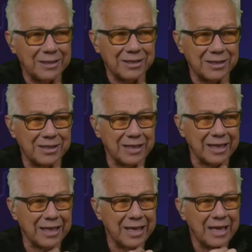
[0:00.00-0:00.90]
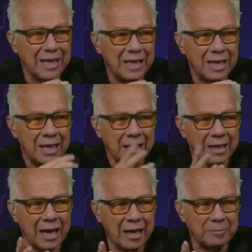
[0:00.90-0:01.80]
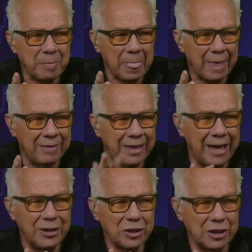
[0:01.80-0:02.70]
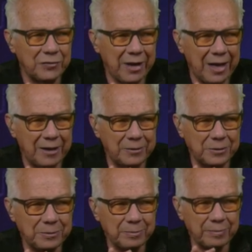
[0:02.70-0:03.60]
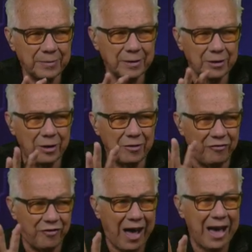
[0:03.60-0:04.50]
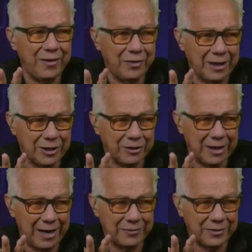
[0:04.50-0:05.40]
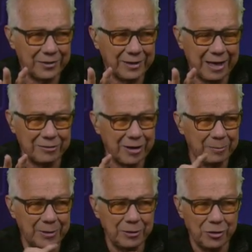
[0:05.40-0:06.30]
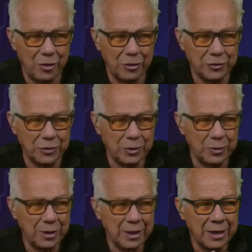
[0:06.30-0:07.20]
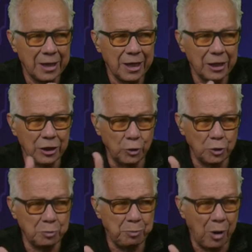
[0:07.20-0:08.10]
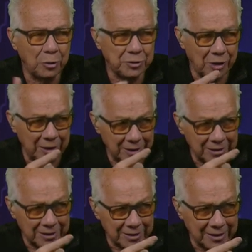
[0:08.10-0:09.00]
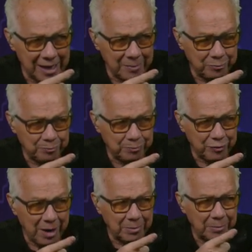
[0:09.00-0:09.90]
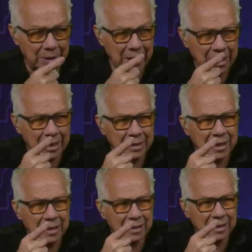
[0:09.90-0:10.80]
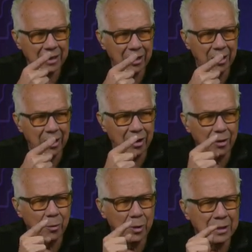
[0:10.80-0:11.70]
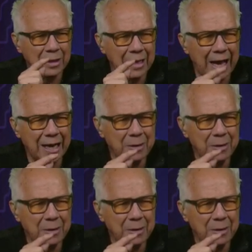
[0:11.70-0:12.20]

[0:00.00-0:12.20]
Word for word: is sick. That they just found on five aircraft, okay, I don't know how many are going through, loose bolts. On, this is the same problem. The, where the nine